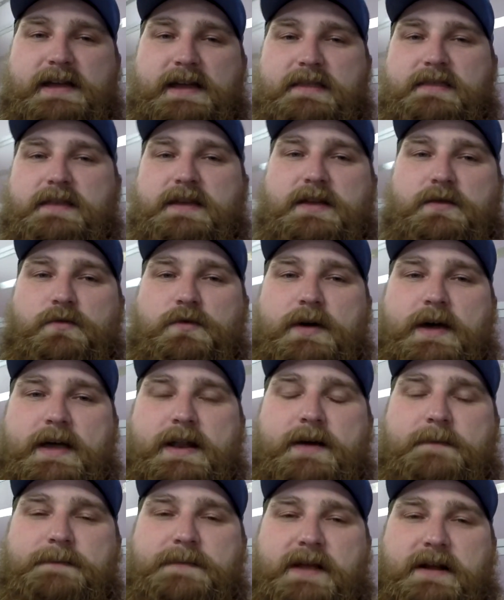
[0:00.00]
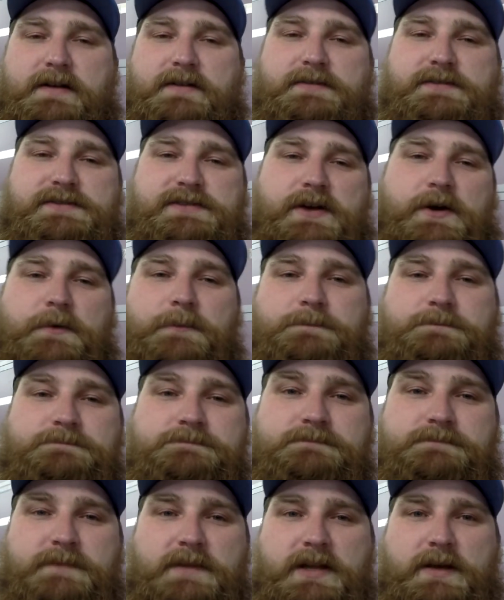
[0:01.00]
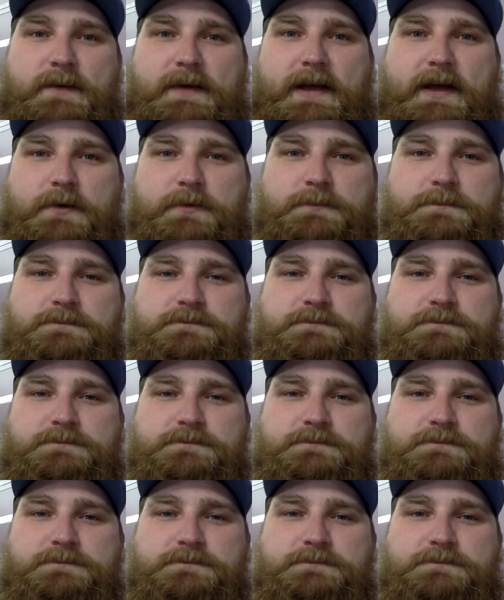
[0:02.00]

and then we'll head up there. So here we go.